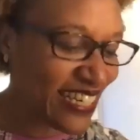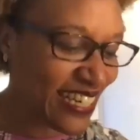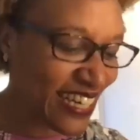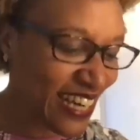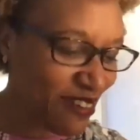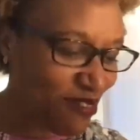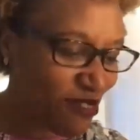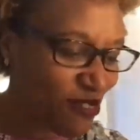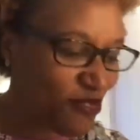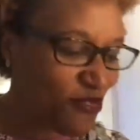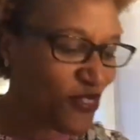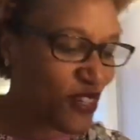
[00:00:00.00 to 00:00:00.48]

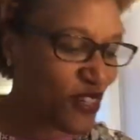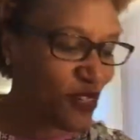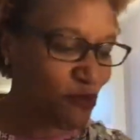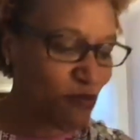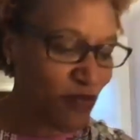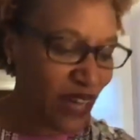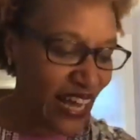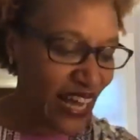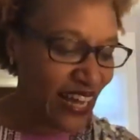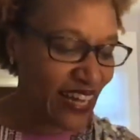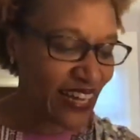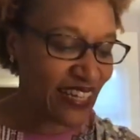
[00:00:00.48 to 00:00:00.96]
never feel
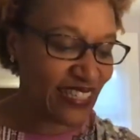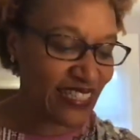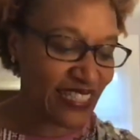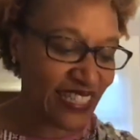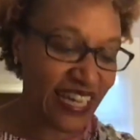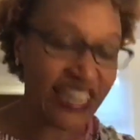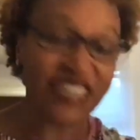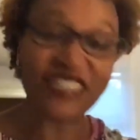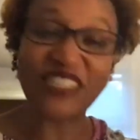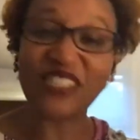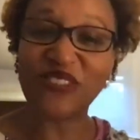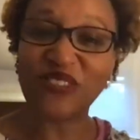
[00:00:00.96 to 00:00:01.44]
bad because,
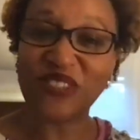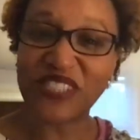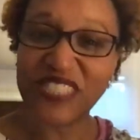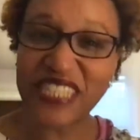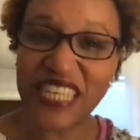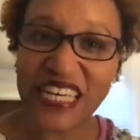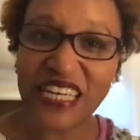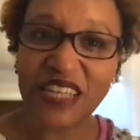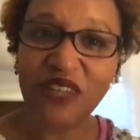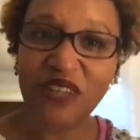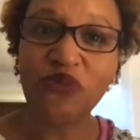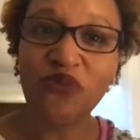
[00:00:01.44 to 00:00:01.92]
as you're
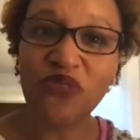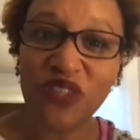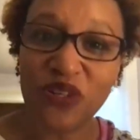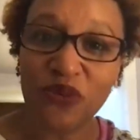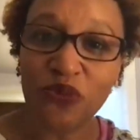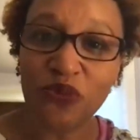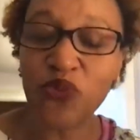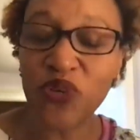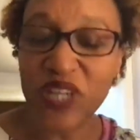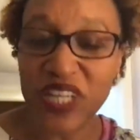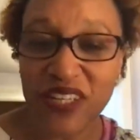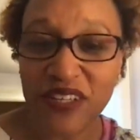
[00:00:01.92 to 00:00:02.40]
saying,
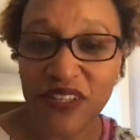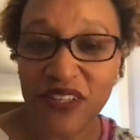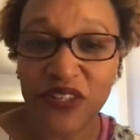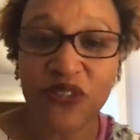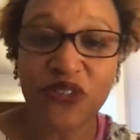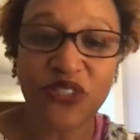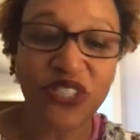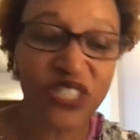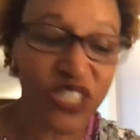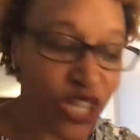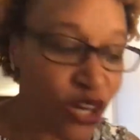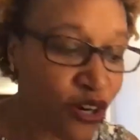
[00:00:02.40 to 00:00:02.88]

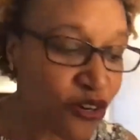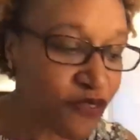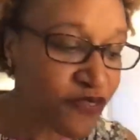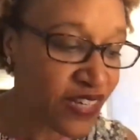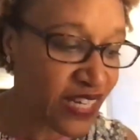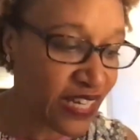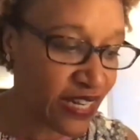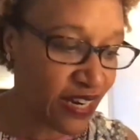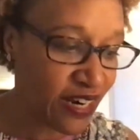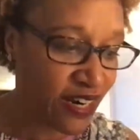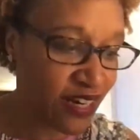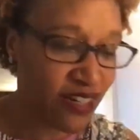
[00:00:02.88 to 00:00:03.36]
you're
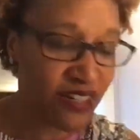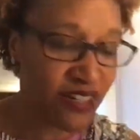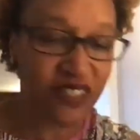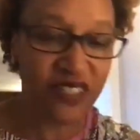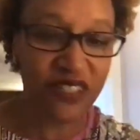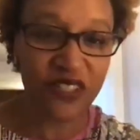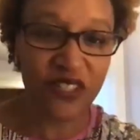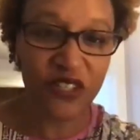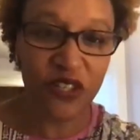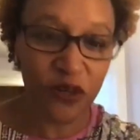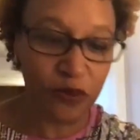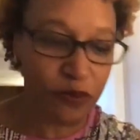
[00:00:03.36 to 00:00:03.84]
serving her.
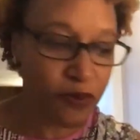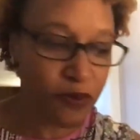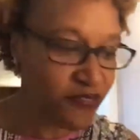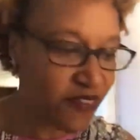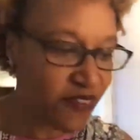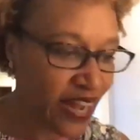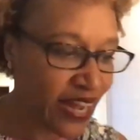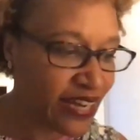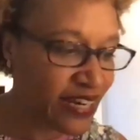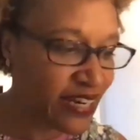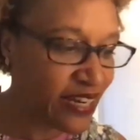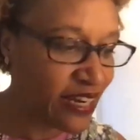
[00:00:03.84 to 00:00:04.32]
You're
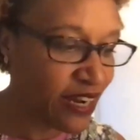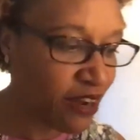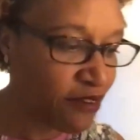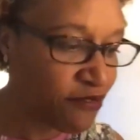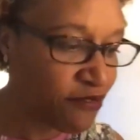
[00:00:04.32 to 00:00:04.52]
providing a